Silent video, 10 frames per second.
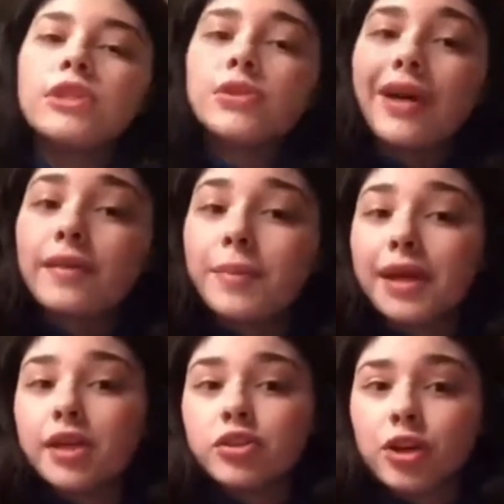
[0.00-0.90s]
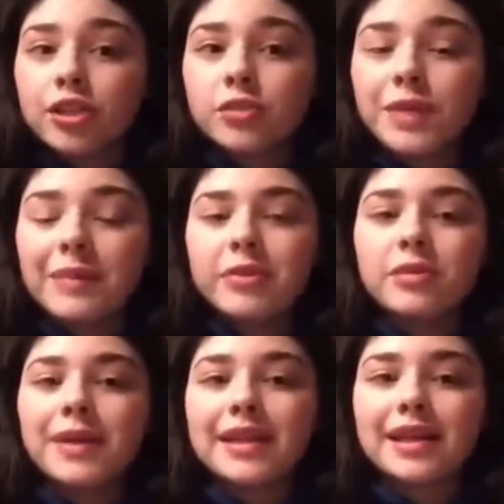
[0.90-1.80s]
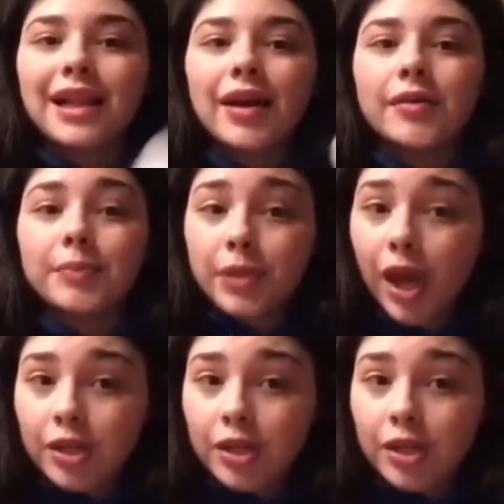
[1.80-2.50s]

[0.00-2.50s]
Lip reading: have the pink construction paper to make the cloud blush,